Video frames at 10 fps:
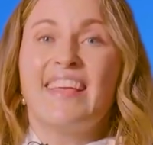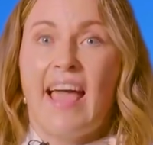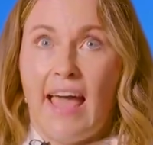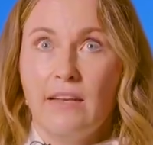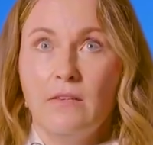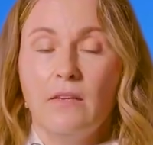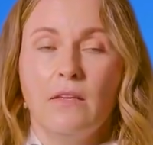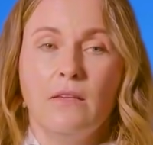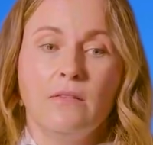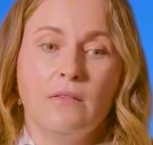again,
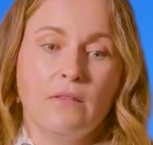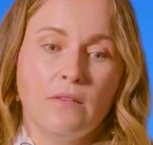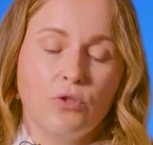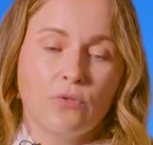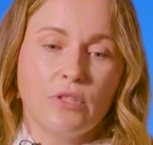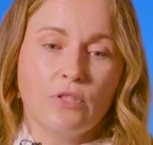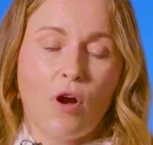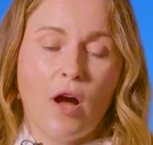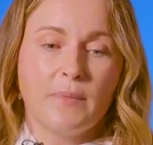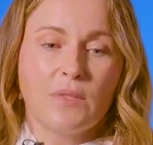during
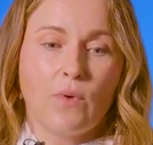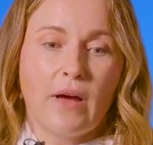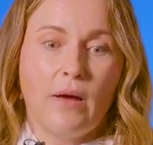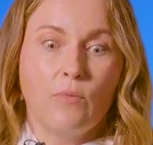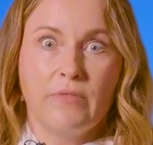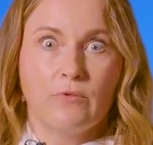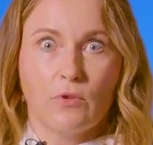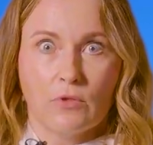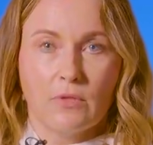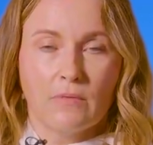times where we've
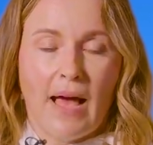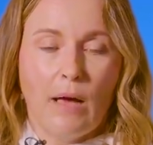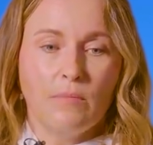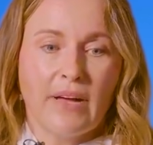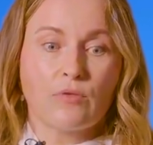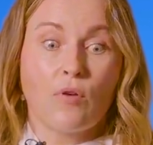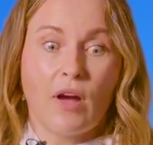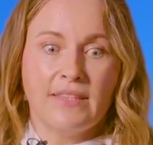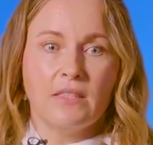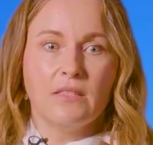got a
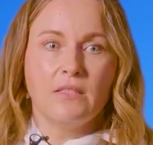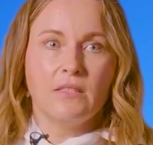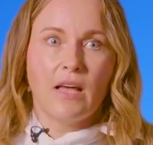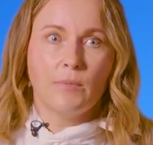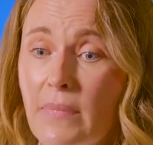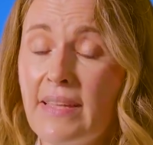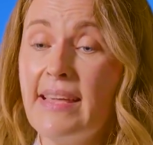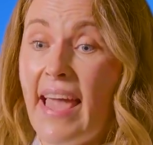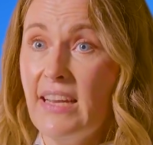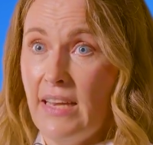crisis in terms of
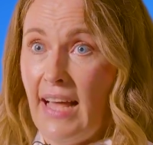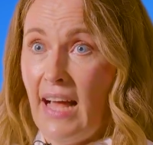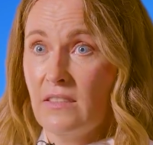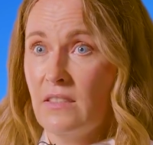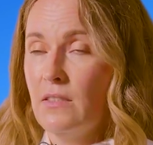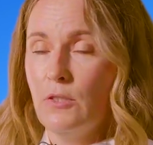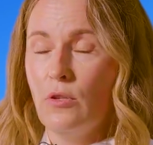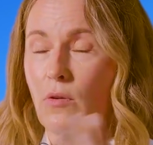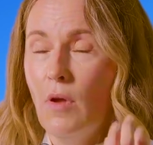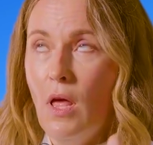gaining access,
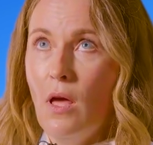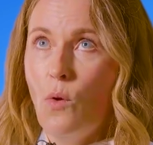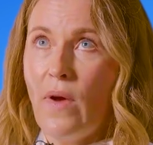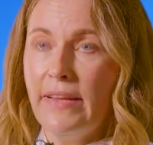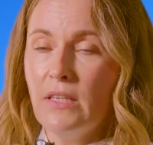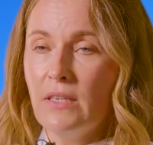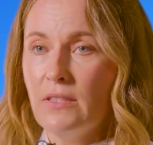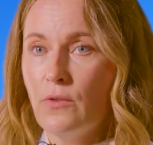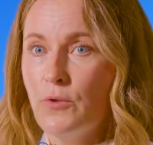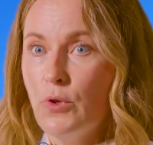waiting
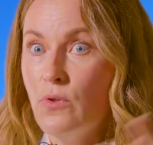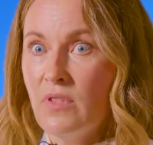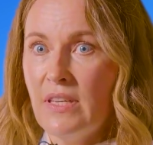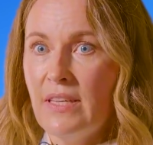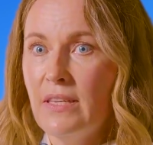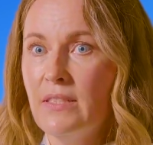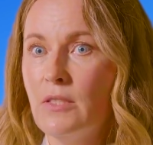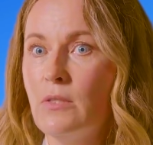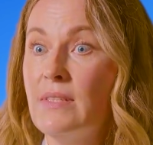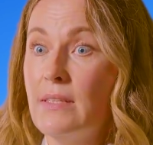lists of 2-3 years
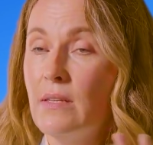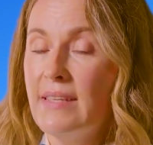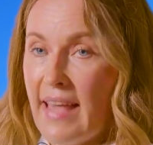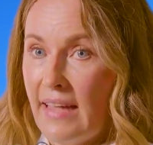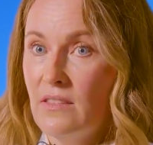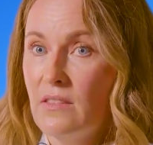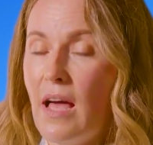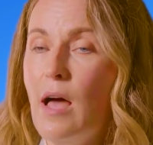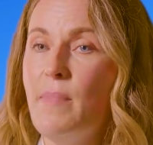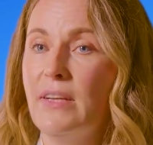to get
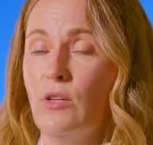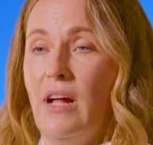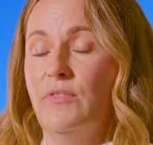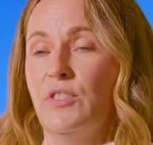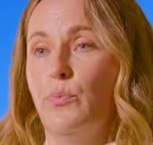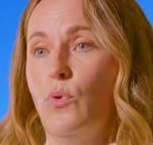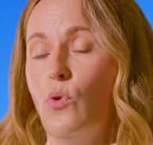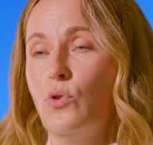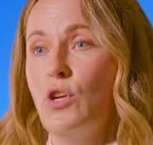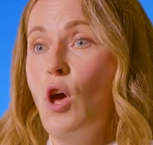mental health
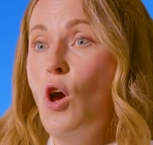support